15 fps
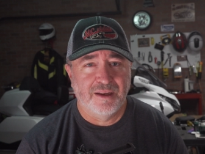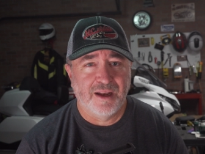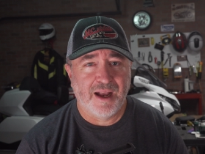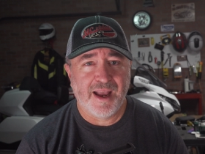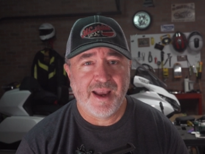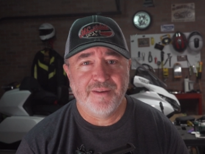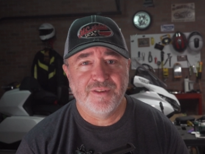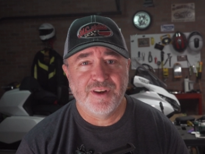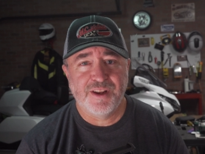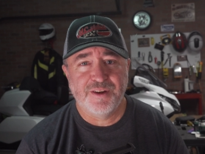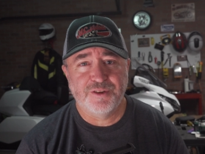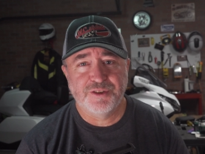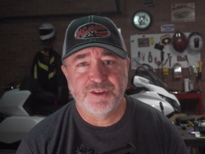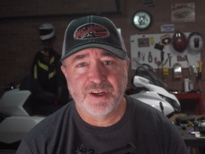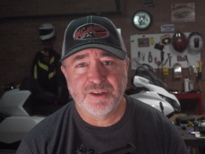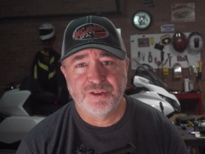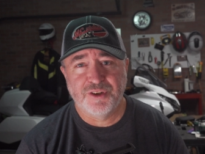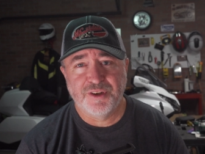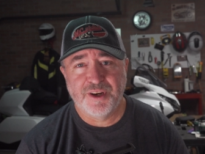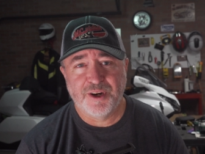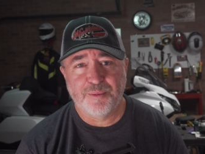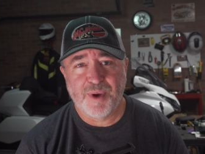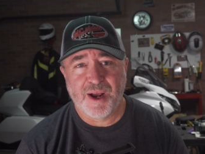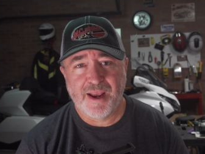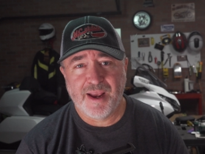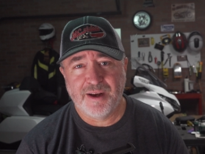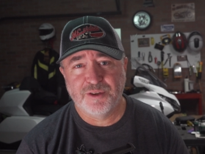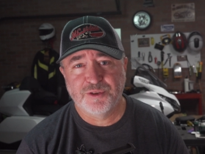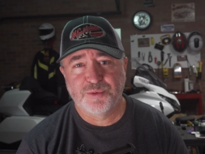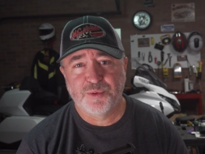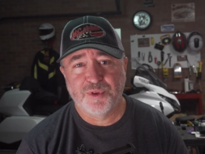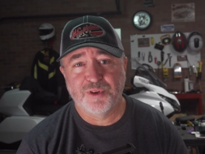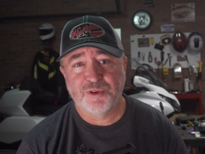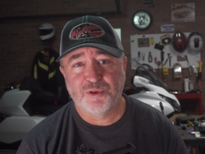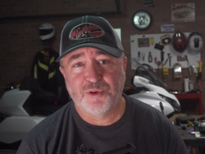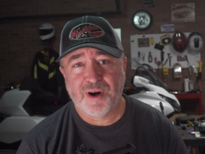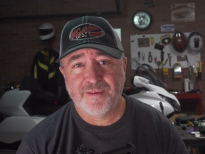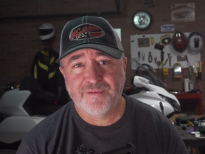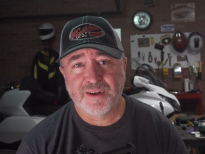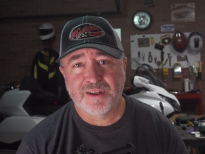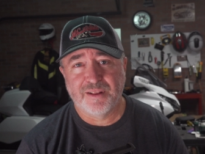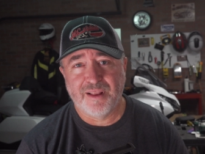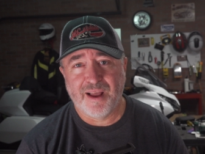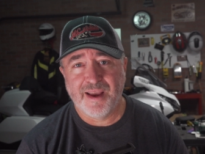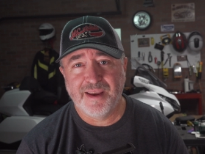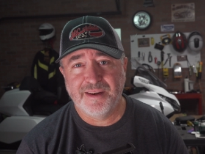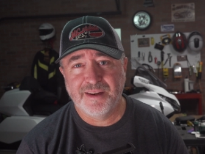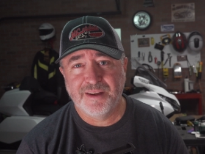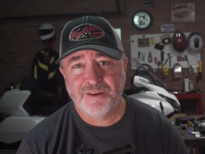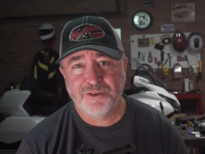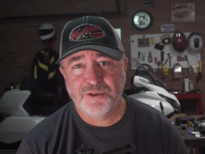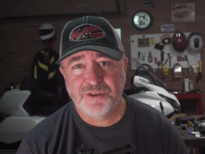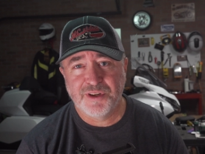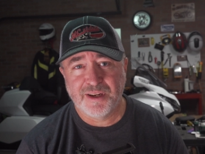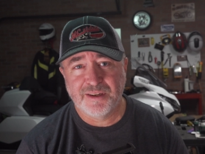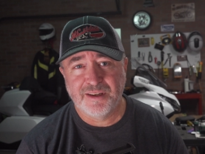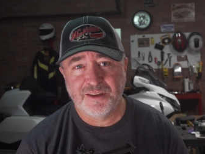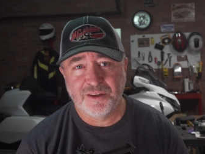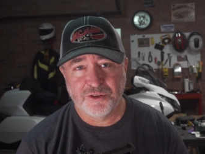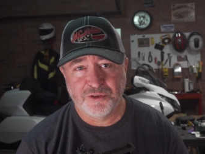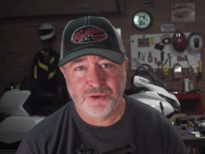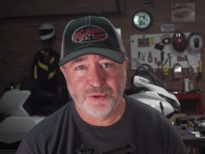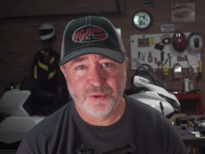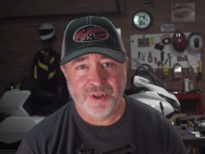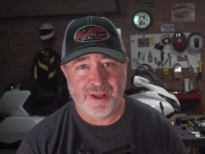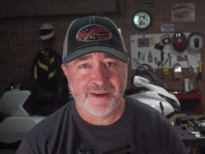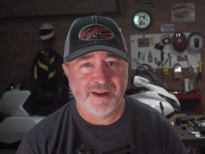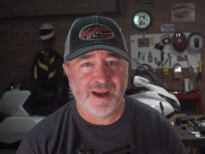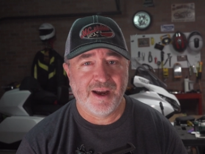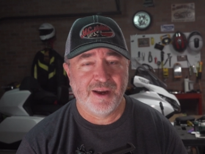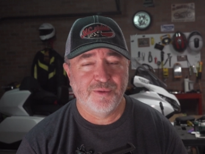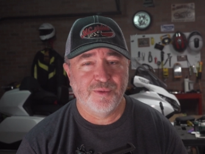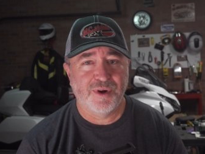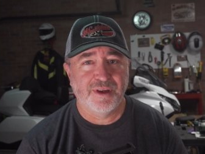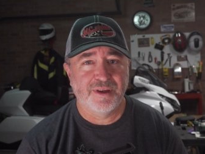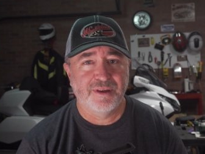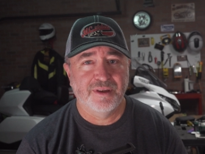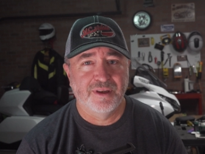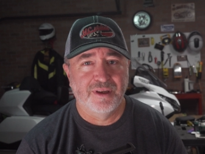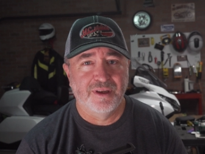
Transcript: I have an intersection near my house with a traffic light intersecting a two-lane highway.